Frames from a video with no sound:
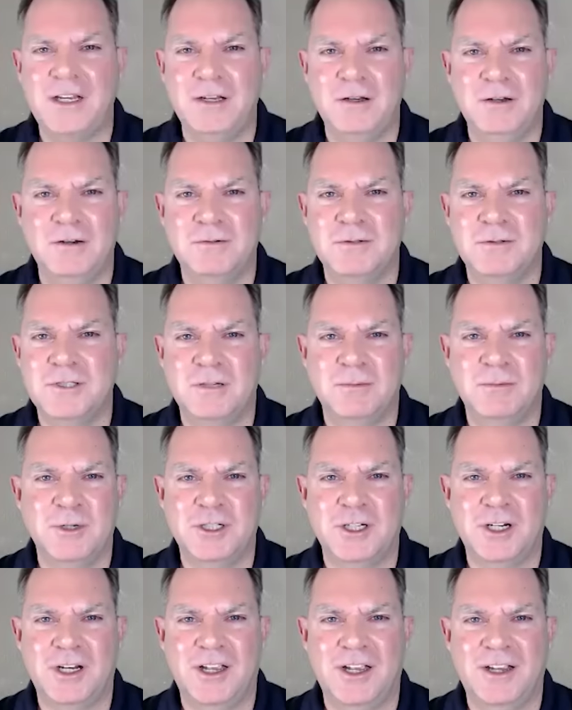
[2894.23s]
thank you so
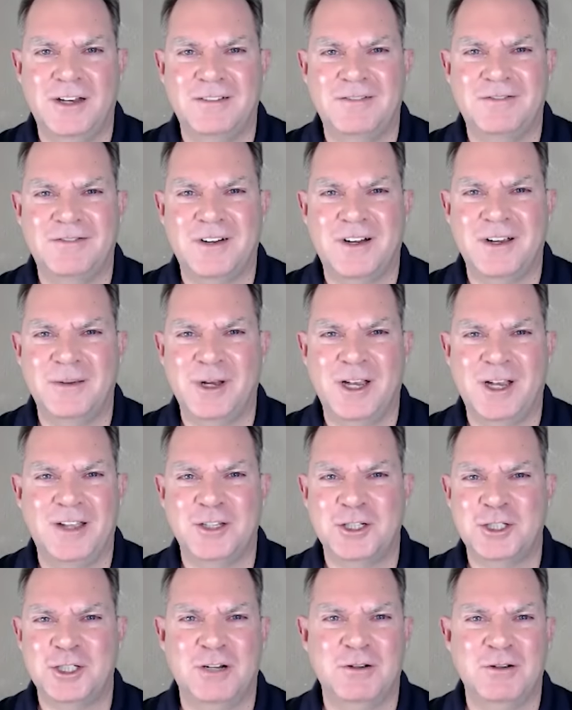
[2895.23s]
much again for coming
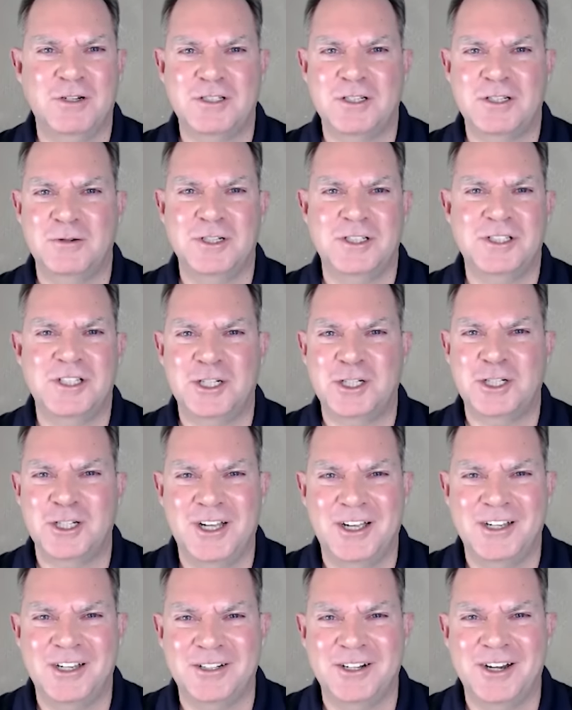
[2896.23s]
on the show. It's always such
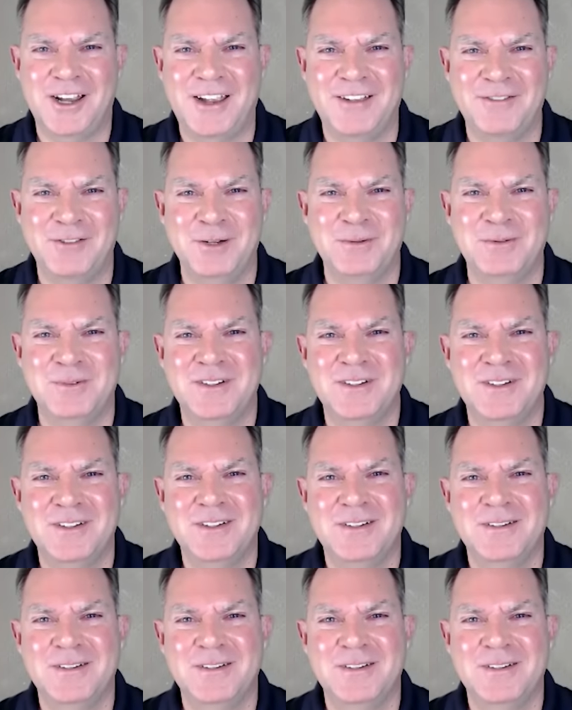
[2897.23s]
an honor to have you.